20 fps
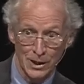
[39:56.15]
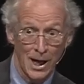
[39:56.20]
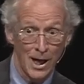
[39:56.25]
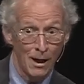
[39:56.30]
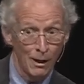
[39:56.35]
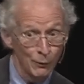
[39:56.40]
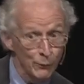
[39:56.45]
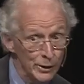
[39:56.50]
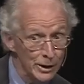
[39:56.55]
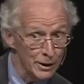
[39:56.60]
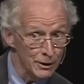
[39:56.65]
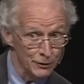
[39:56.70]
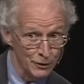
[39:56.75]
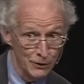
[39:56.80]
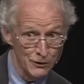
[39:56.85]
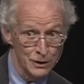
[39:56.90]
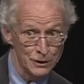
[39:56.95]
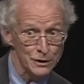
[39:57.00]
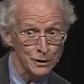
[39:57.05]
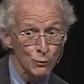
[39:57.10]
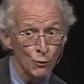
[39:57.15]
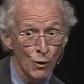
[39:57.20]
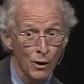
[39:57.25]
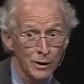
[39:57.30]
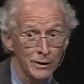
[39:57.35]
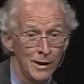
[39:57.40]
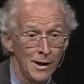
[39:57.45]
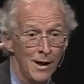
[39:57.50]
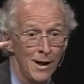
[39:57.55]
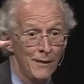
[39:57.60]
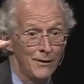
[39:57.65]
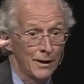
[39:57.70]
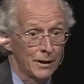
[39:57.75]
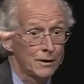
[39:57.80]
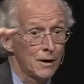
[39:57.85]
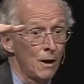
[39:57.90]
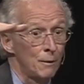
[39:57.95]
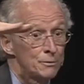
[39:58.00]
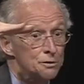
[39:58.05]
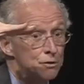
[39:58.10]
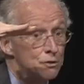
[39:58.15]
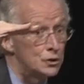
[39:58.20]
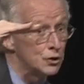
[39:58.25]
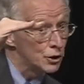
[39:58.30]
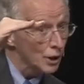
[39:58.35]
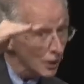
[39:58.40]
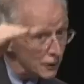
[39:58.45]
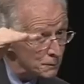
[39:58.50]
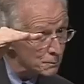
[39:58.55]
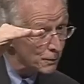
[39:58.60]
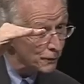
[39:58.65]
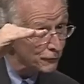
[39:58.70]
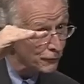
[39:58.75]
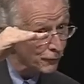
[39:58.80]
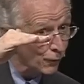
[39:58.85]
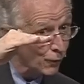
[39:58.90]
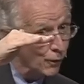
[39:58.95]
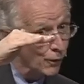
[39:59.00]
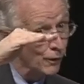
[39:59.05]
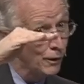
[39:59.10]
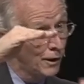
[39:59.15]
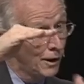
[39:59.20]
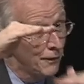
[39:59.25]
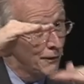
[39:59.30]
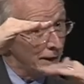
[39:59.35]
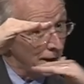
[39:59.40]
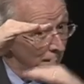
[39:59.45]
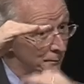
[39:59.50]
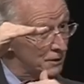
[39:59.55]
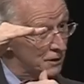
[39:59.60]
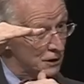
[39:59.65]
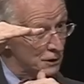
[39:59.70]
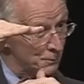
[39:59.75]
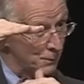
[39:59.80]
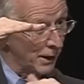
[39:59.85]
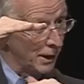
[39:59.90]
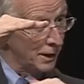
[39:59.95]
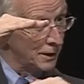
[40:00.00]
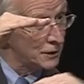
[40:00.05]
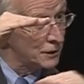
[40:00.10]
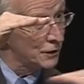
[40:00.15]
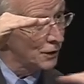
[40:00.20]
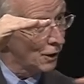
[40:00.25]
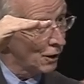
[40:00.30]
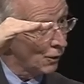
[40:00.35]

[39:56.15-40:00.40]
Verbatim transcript: I'll read it to you. This is the one that comes just before the empty space